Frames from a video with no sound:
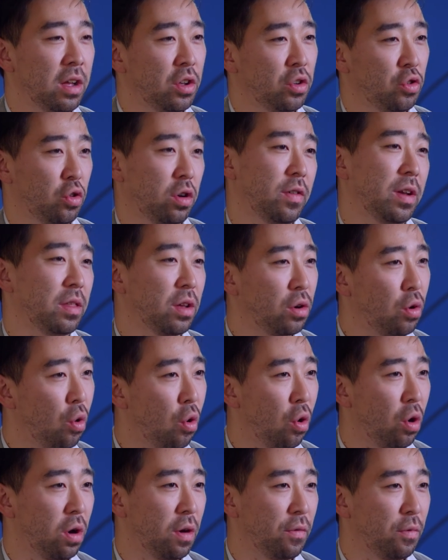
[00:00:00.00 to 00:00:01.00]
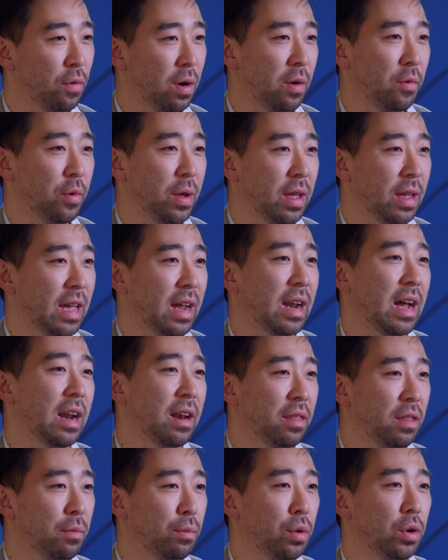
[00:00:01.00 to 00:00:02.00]
sort of at the core of what we get at
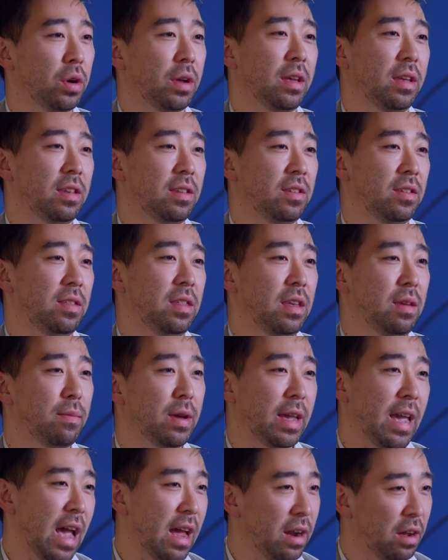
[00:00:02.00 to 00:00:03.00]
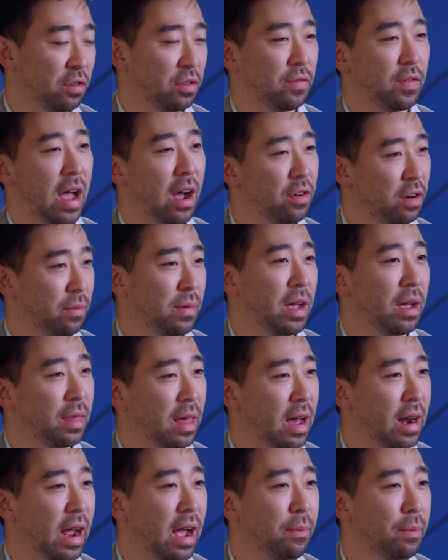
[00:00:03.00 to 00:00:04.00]
in the book, is the mechanics of how to make
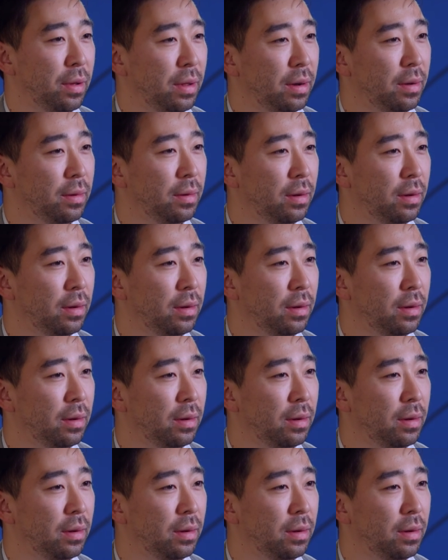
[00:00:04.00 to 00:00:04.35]
that happen.